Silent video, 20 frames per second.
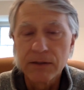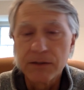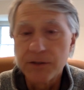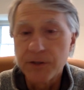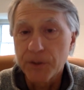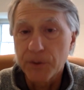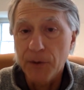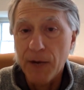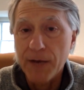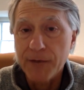
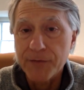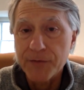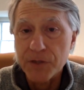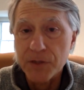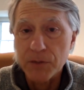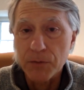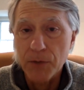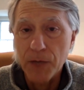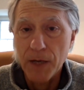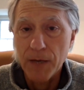
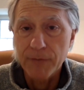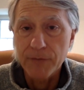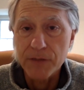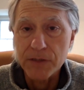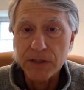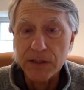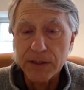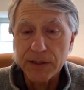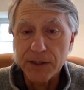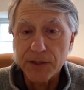Thereafter, we
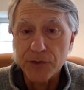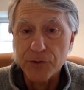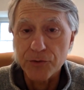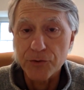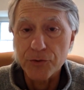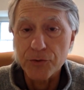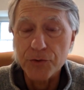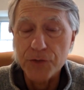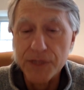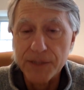obviously need to
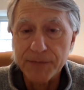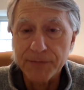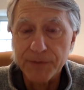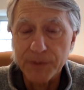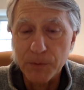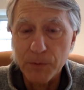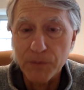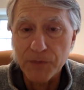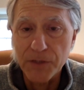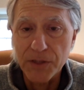do
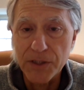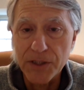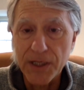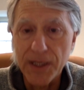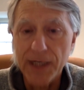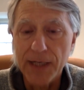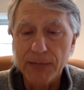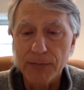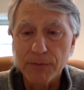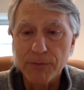something with the data.